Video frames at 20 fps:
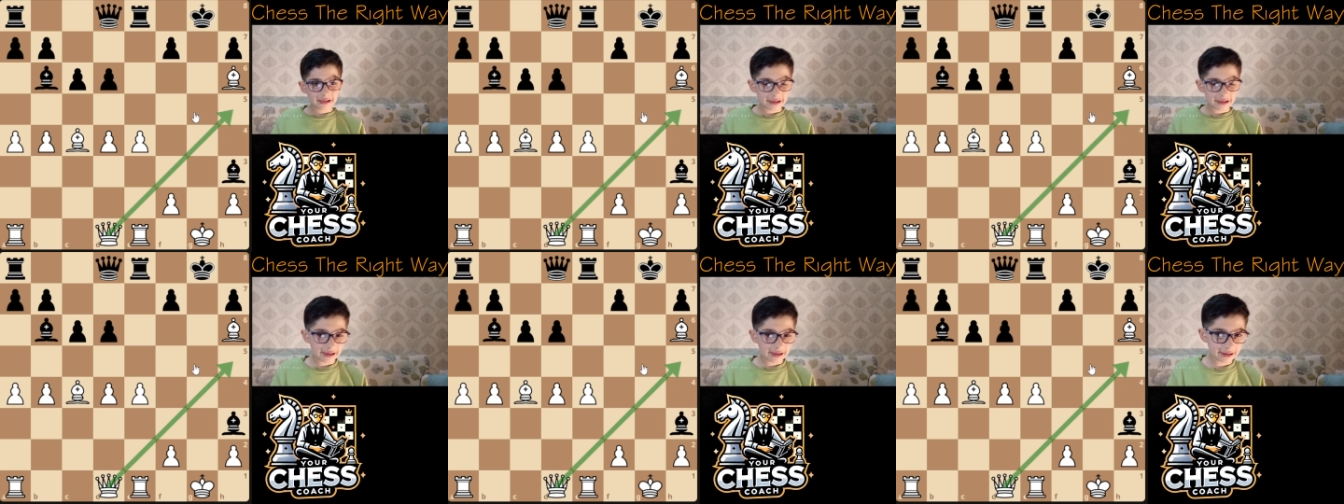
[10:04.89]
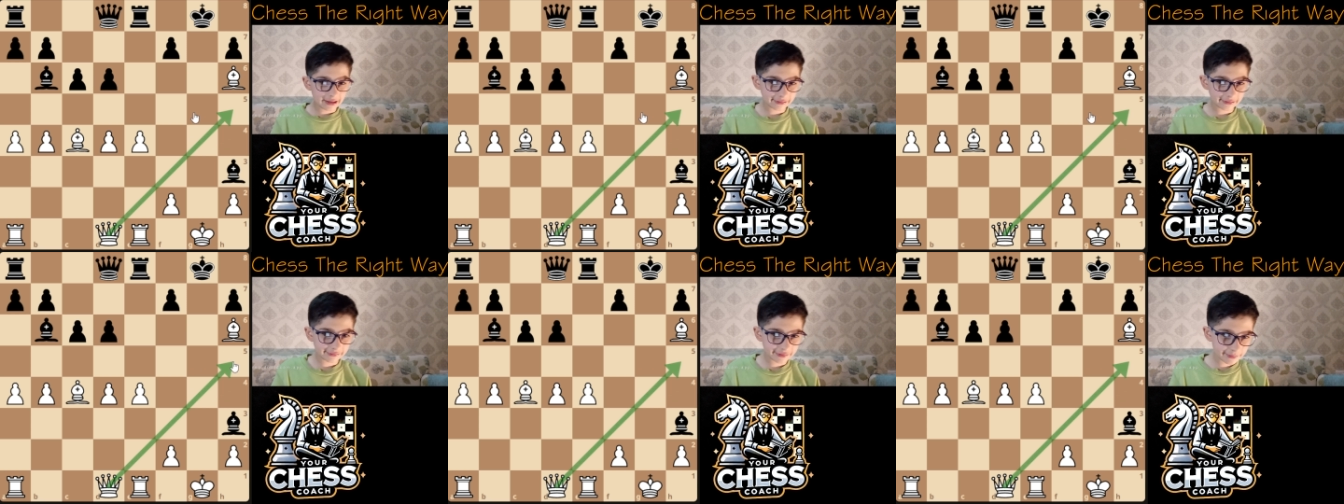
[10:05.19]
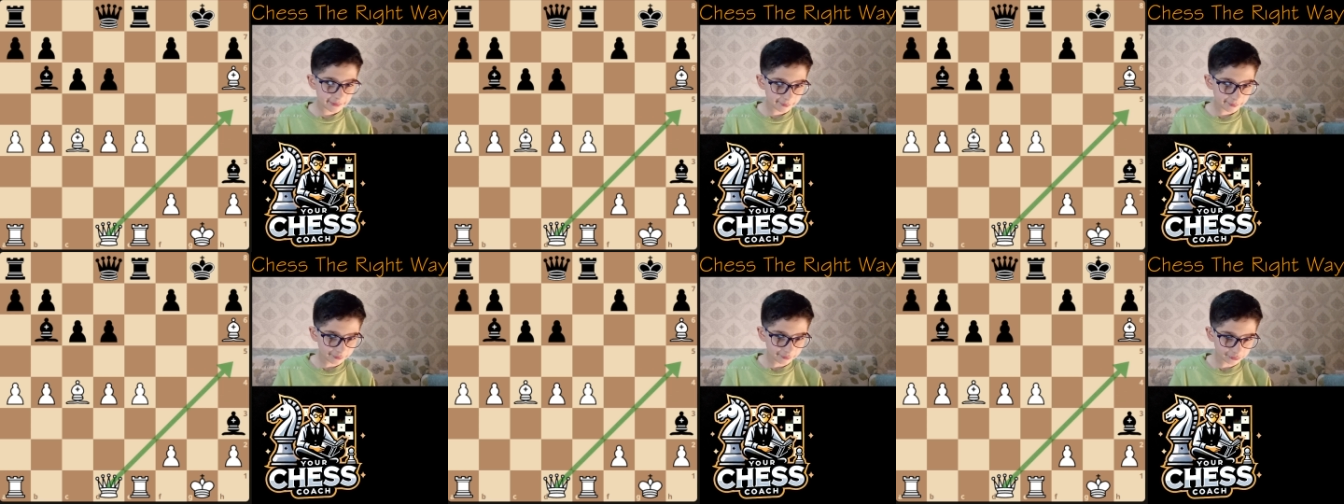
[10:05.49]
And
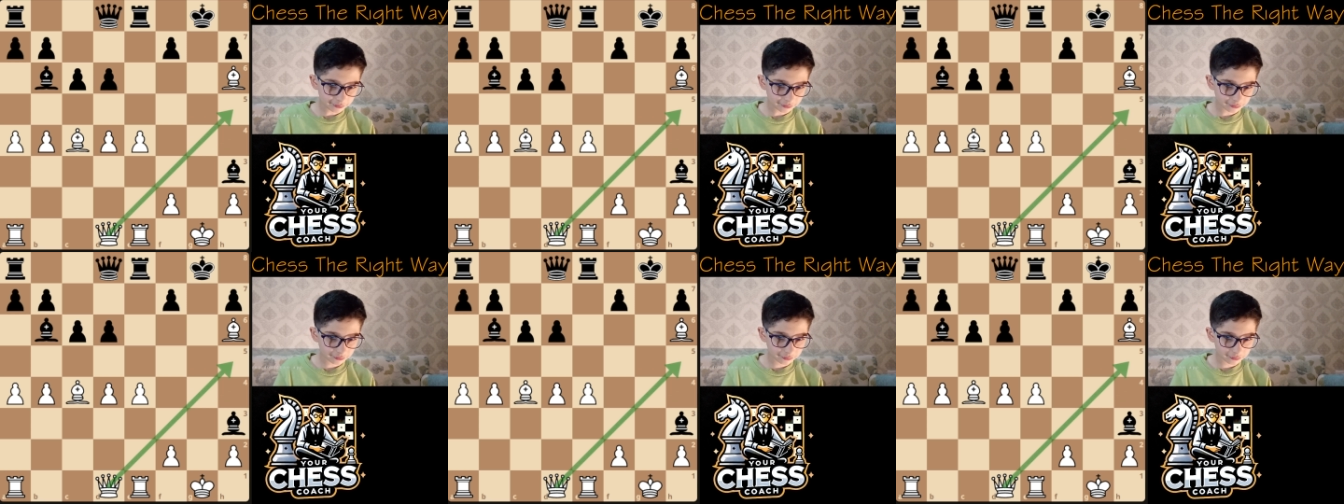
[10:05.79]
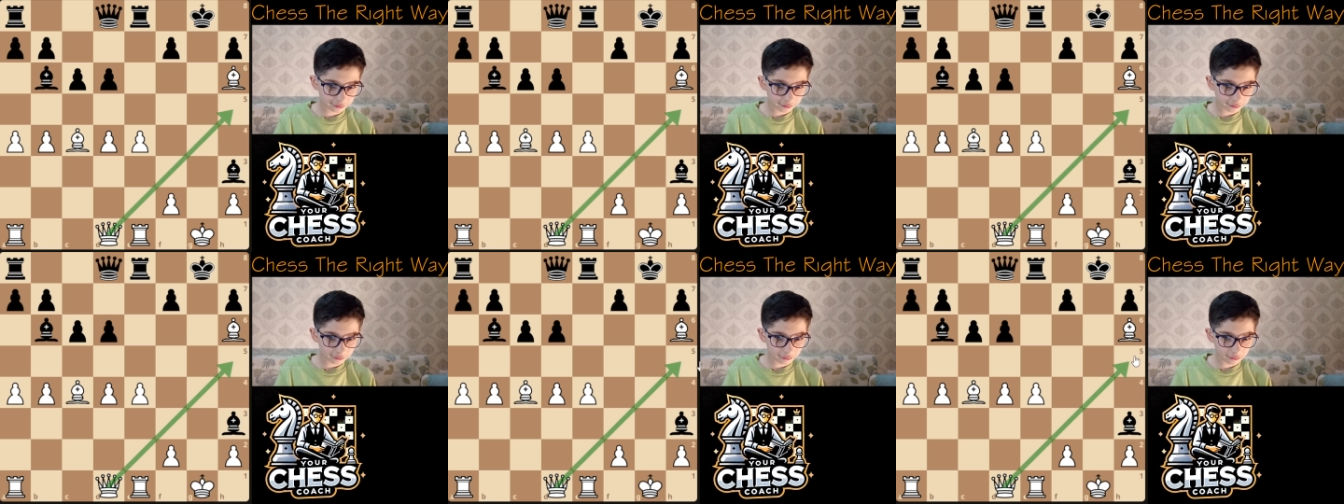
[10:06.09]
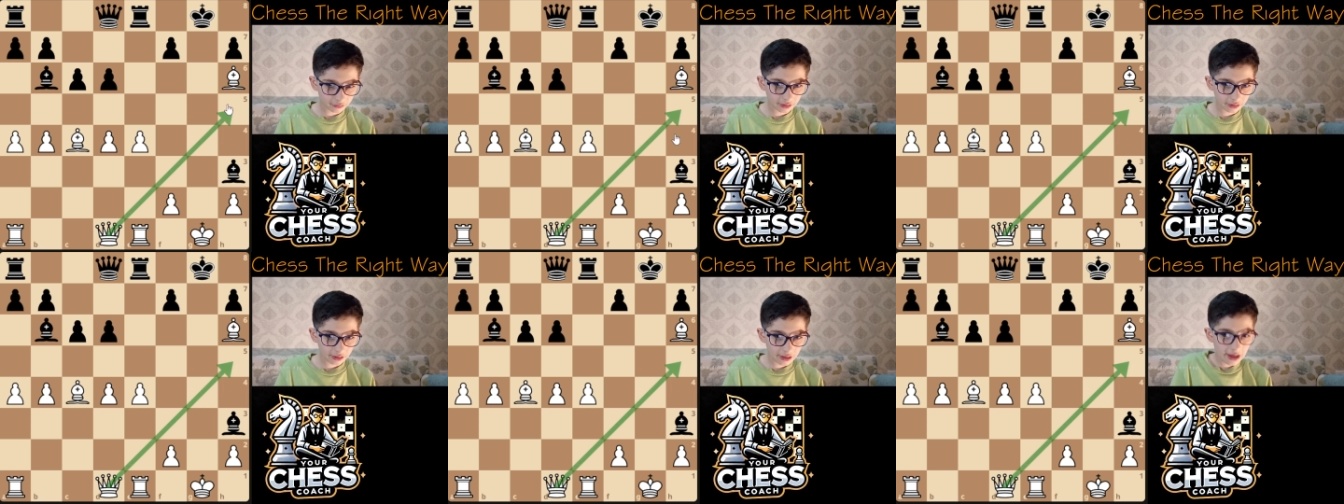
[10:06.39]

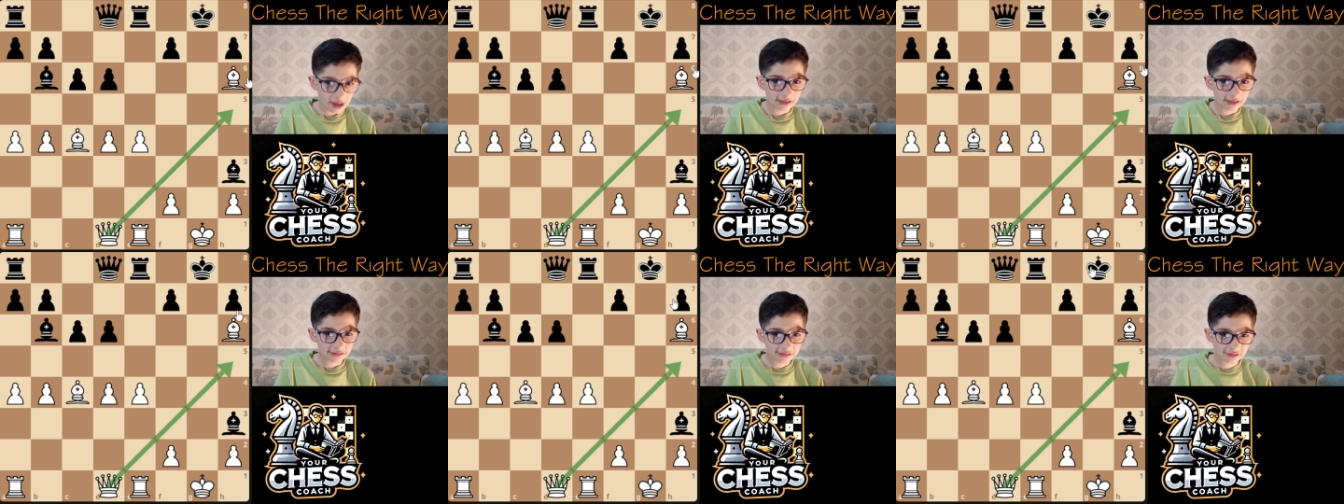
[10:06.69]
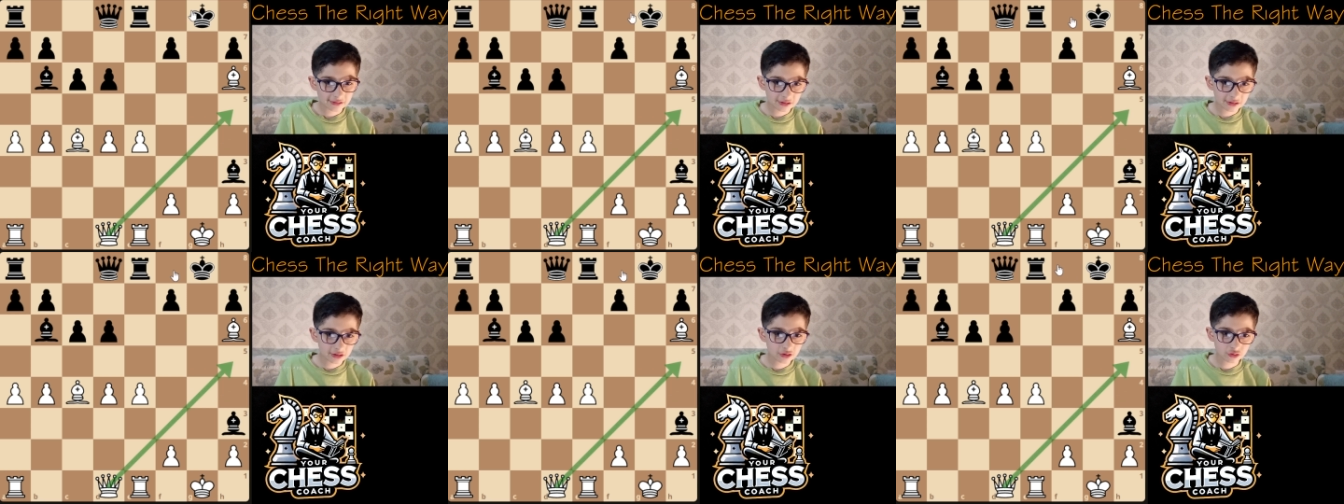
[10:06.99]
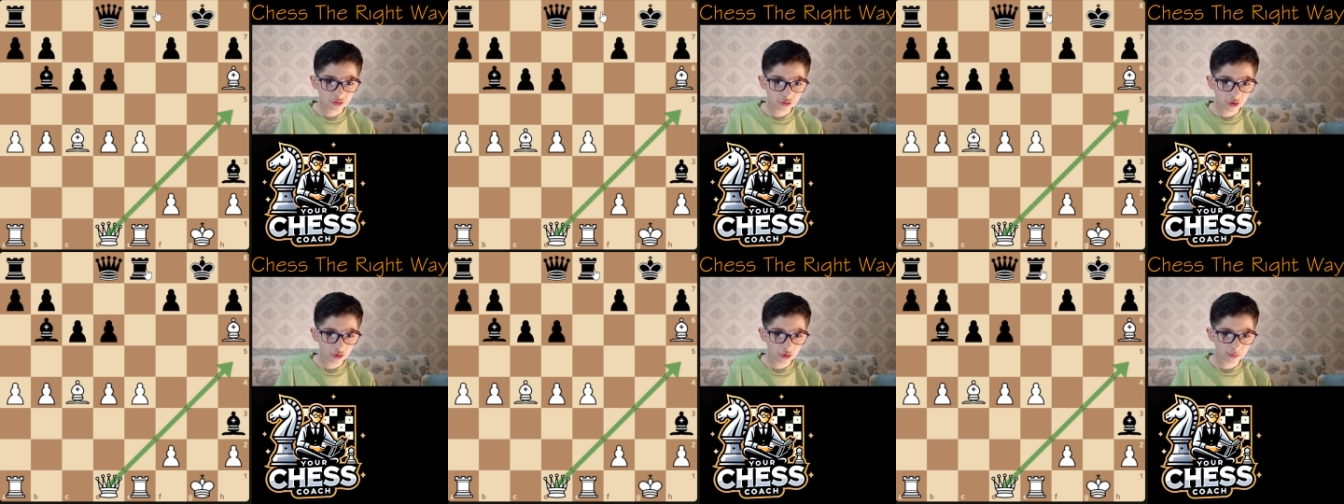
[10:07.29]
it did
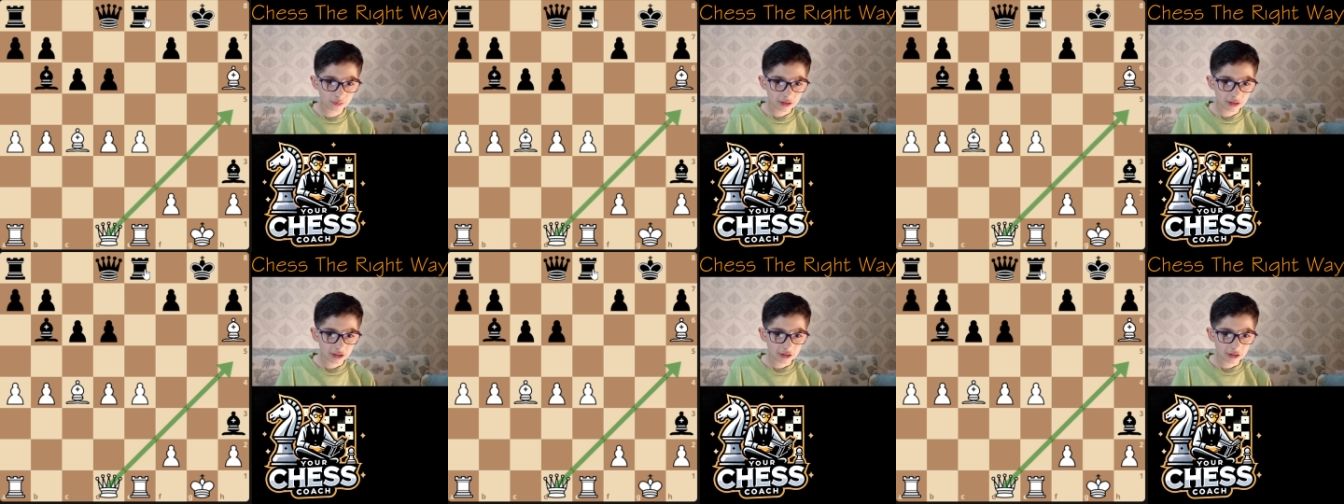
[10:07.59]
roam,